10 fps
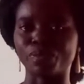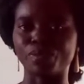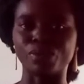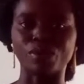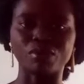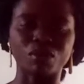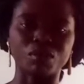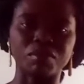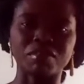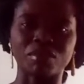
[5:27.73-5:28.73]
you're also going
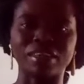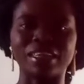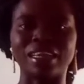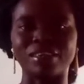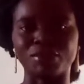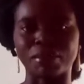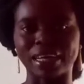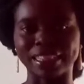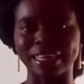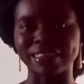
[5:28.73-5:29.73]
to be studying
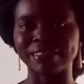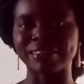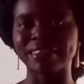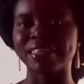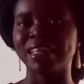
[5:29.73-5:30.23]
electromagnets,